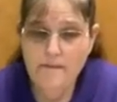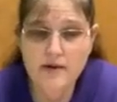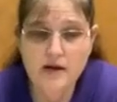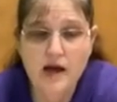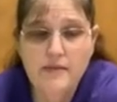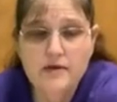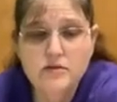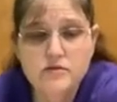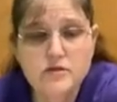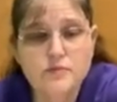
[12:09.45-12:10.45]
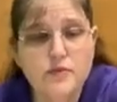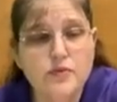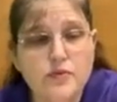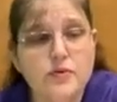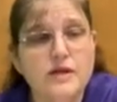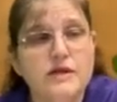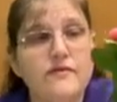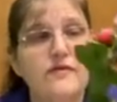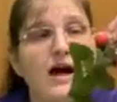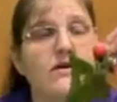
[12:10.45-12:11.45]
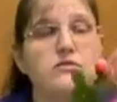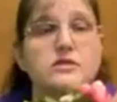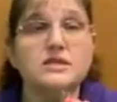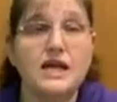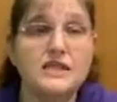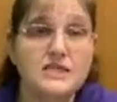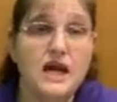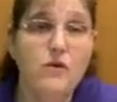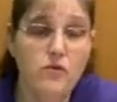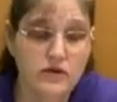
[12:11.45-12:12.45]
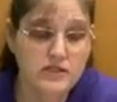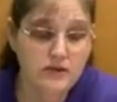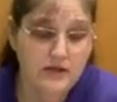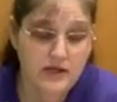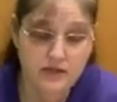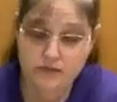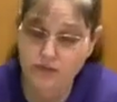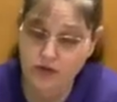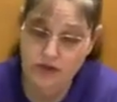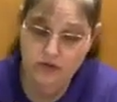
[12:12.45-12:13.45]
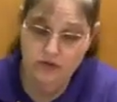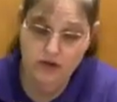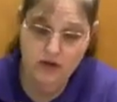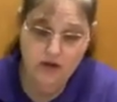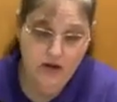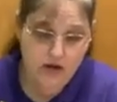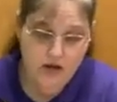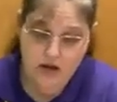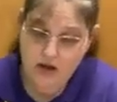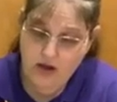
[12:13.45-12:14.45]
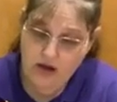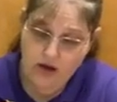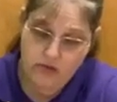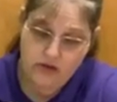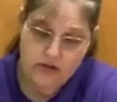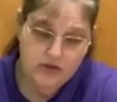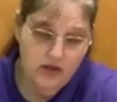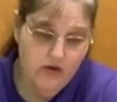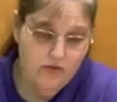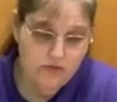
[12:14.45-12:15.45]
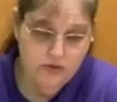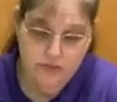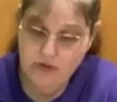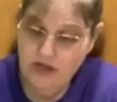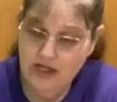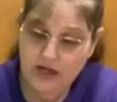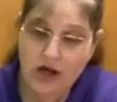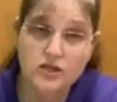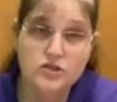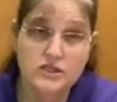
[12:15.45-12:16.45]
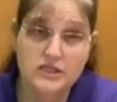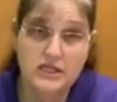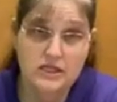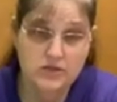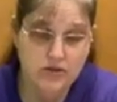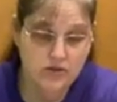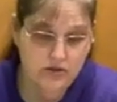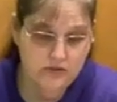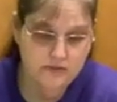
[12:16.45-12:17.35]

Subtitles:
But I'm going to use these pretty flowers because like I said, I want this to be a spring one. I want this to go through spring, not just Easter.